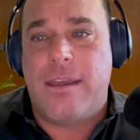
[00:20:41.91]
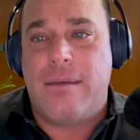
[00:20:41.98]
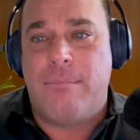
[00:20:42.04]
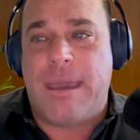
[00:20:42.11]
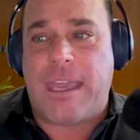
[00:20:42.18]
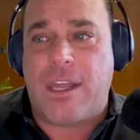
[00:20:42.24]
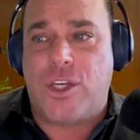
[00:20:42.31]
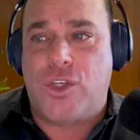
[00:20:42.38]

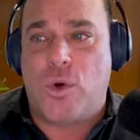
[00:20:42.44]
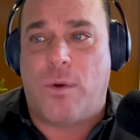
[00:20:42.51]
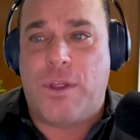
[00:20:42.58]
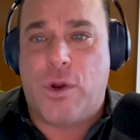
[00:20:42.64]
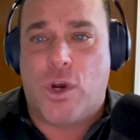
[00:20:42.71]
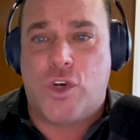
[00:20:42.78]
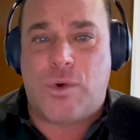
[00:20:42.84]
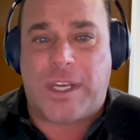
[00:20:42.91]
making sure that
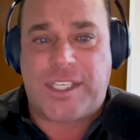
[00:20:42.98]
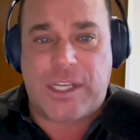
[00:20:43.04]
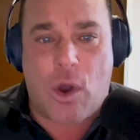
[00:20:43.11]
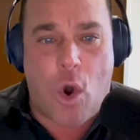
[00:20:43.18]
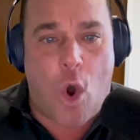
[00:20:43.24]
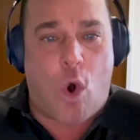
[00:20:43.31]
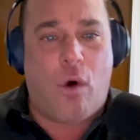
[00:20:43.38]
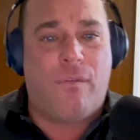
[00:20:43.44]
you're addressing
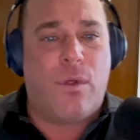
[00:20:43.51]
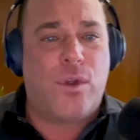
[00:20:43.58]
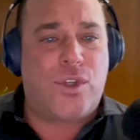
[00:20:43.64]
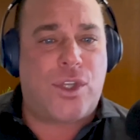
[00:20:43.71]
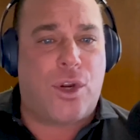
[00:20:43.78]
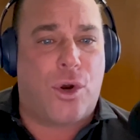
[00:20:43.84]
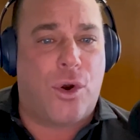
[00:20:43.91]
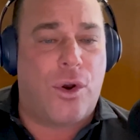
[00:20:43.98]
all of those
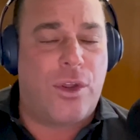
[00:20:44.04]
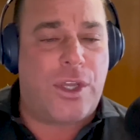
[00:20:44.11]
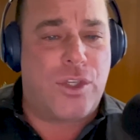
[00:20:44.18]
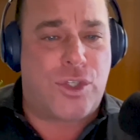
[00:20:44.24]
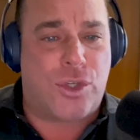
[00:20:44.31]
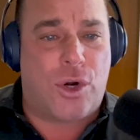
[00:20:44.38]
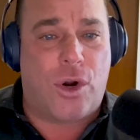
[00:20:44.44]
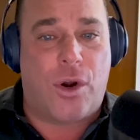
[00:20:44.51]
current
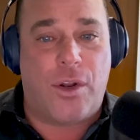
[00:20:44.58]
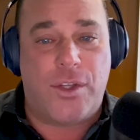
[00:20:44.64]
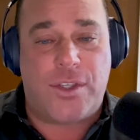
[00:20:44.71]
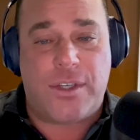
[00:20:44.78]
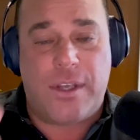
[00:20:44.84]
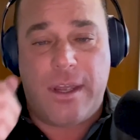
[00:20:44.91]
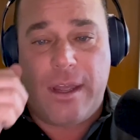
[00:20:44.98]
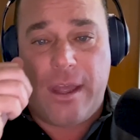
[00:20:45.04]

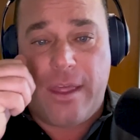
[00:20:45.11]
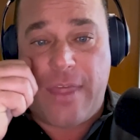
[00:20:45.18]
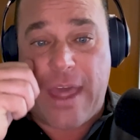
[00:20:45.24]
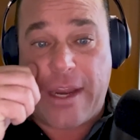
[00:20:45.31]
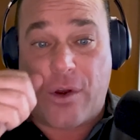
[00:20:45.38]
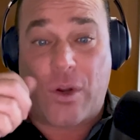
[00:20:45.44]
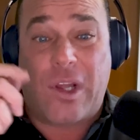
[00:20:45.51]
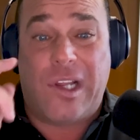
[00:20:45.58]
concerns,
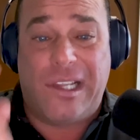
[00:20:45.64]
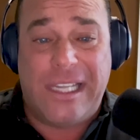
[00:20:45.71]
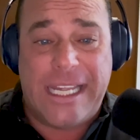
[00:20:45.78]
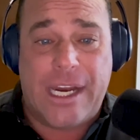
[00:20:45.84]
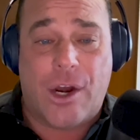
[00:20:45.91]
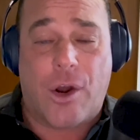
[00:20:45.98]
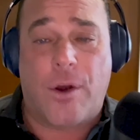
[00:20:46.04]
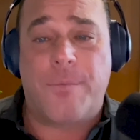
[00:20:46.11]
that you're
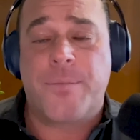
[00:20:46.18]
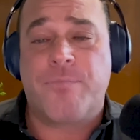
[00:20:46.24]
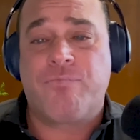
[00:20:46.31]
clear,